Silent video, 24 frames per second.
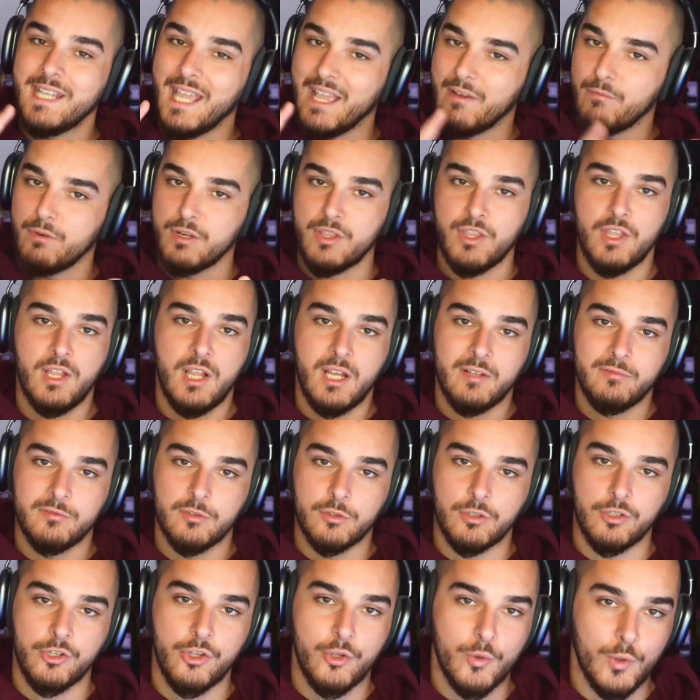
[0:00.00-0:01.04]
everything I've
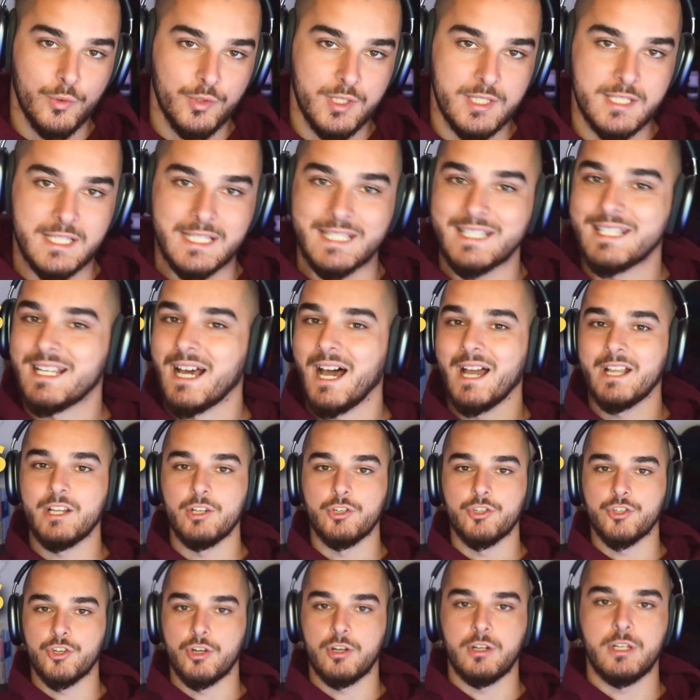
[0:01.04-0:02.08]
learned throughout this entire
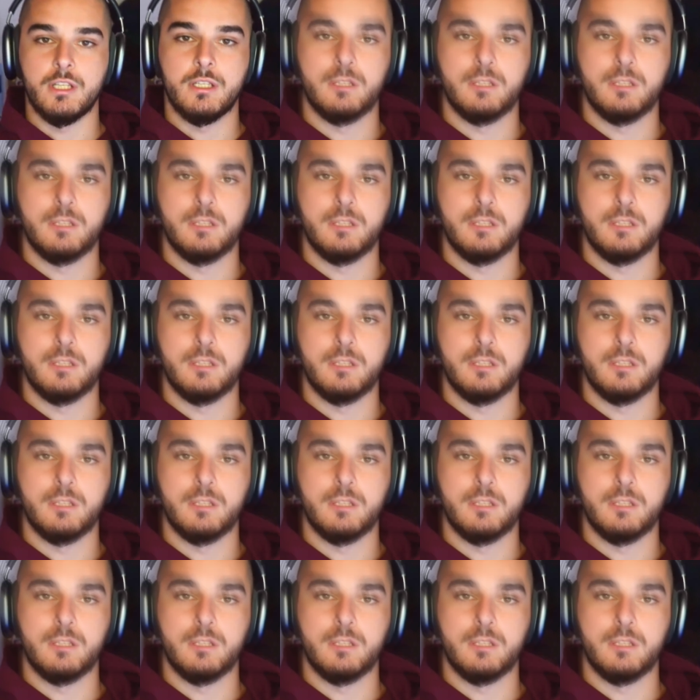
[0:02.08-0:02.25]
journey.